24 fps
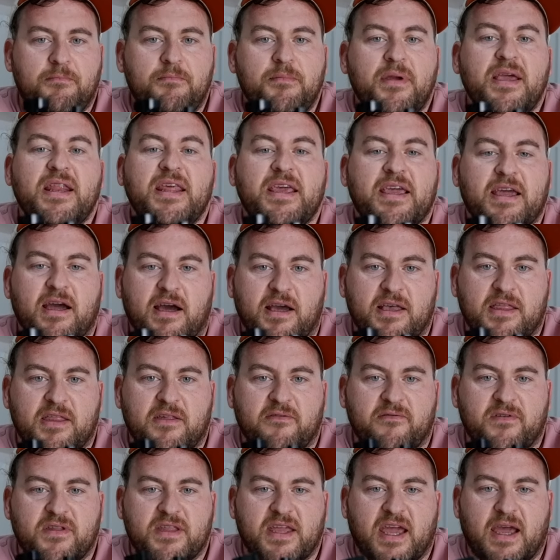many kinds
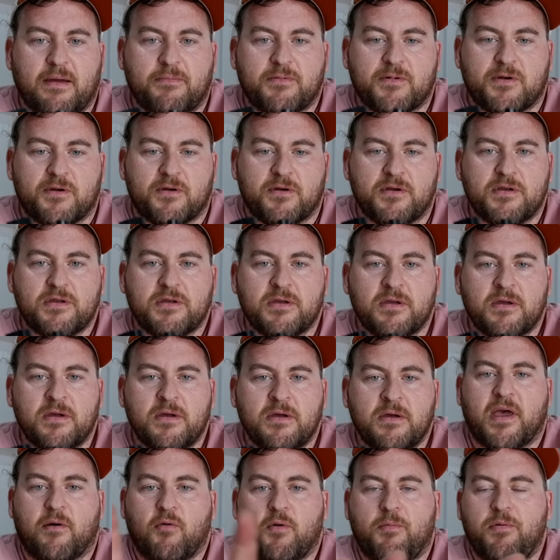of adapters
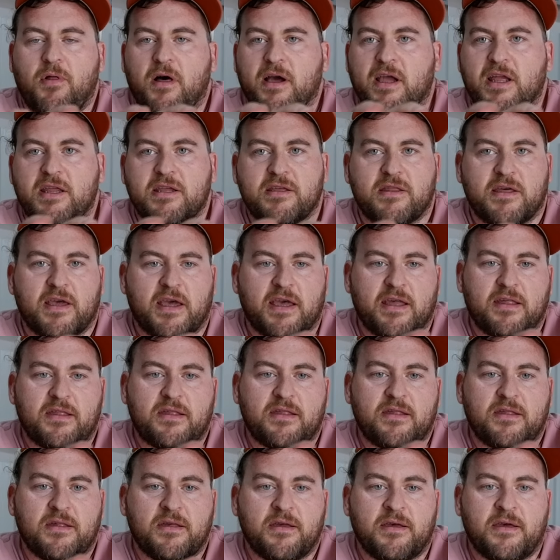that will plug into
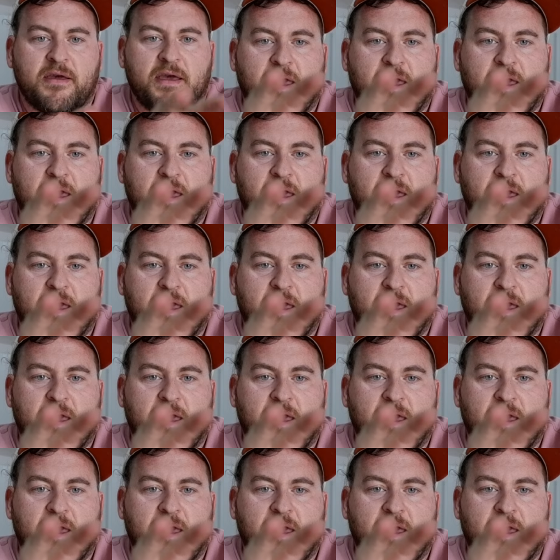this